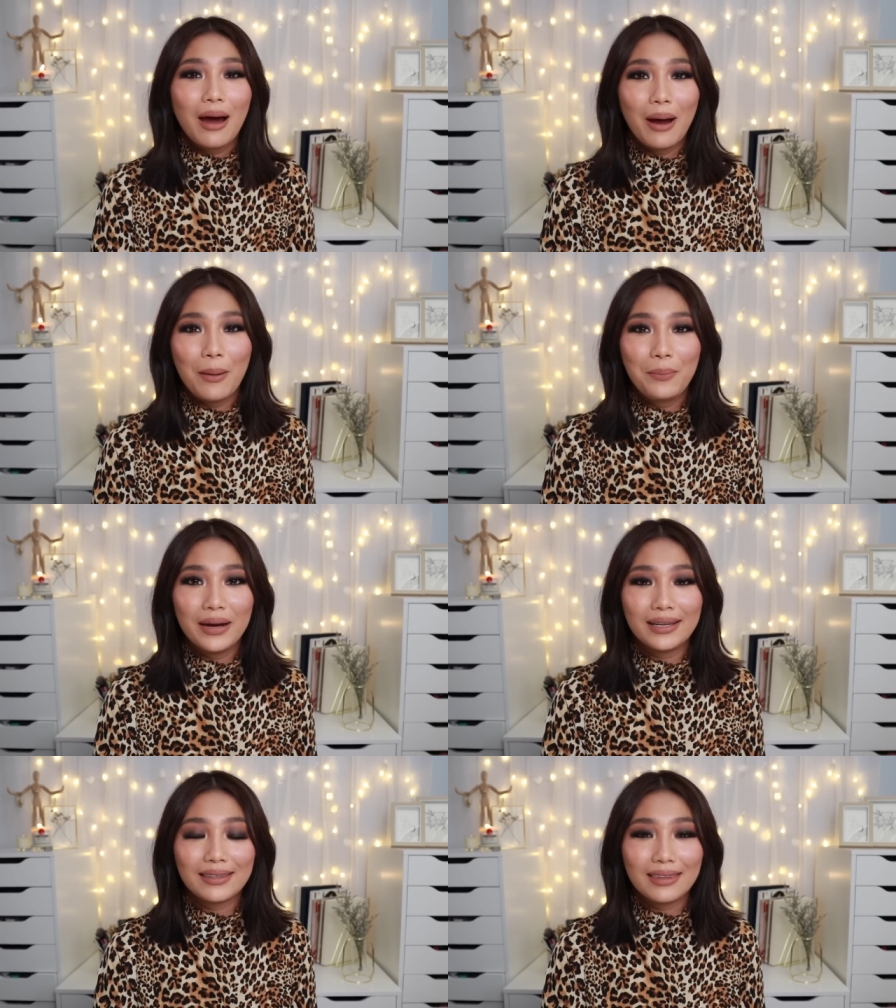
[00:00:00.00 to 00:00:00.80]

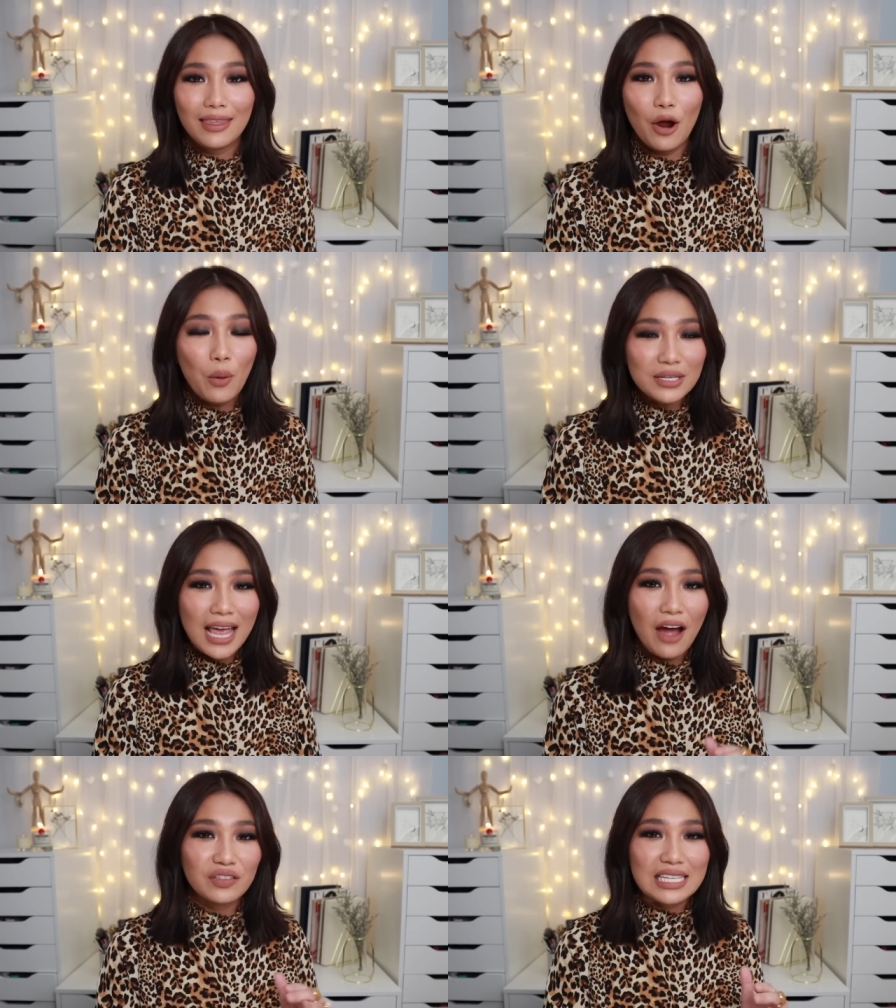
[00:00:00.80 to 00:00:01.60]
But they almost
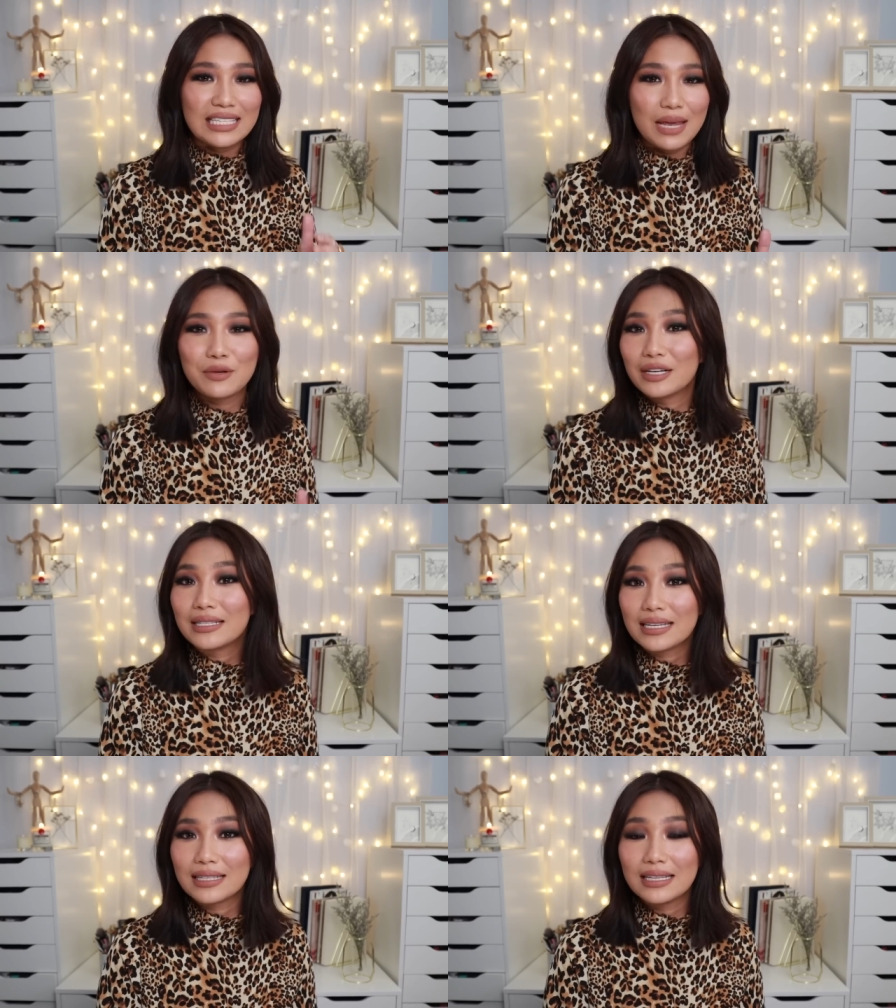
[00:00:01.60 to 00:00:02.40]
have the same
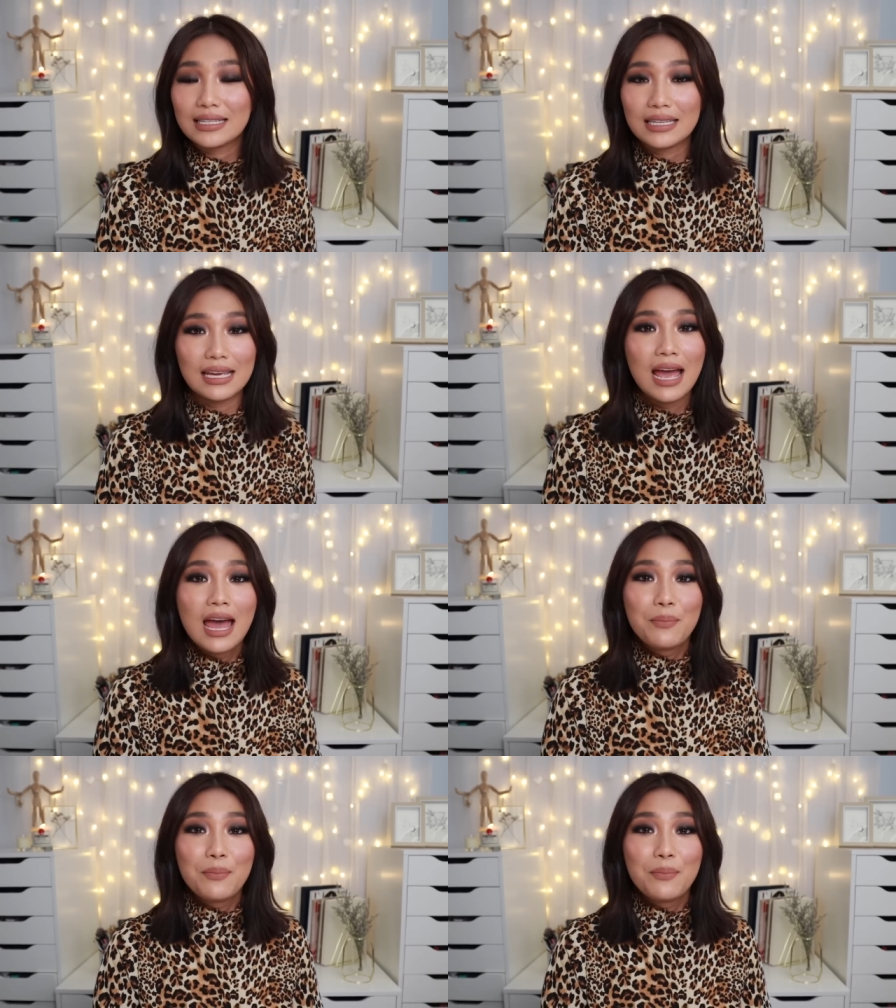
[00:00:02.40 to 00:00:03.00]
consistency.